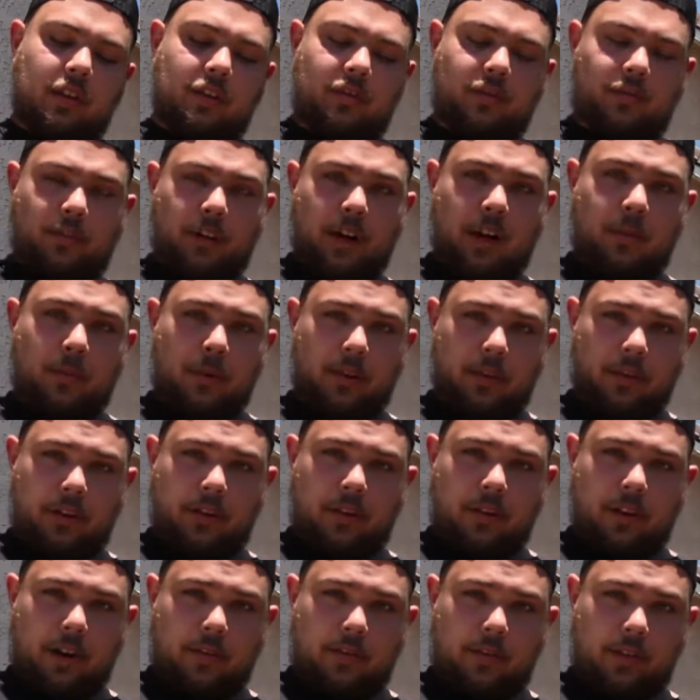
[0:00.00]
frame on
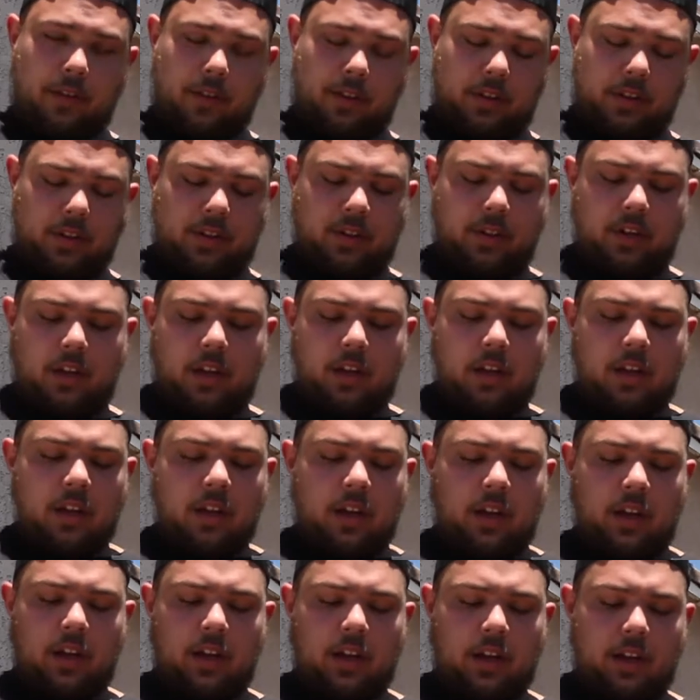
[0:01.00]
there and everything,
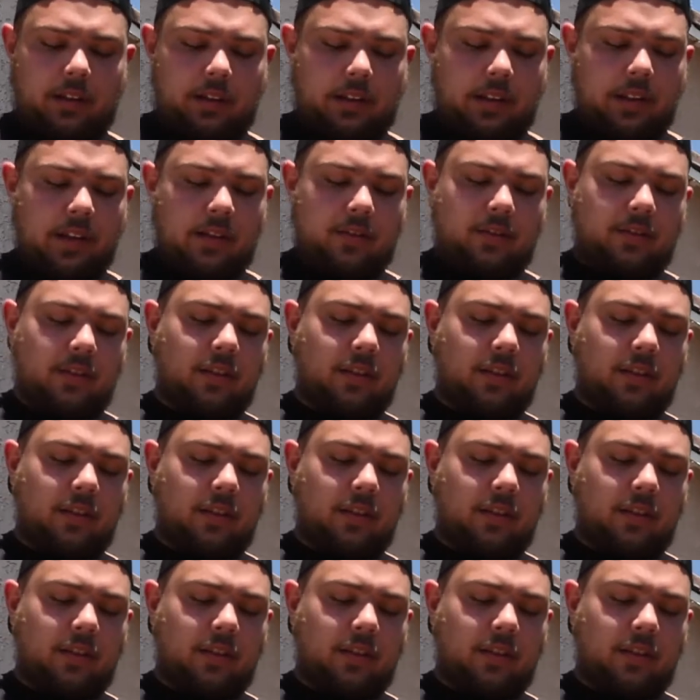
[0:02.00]
this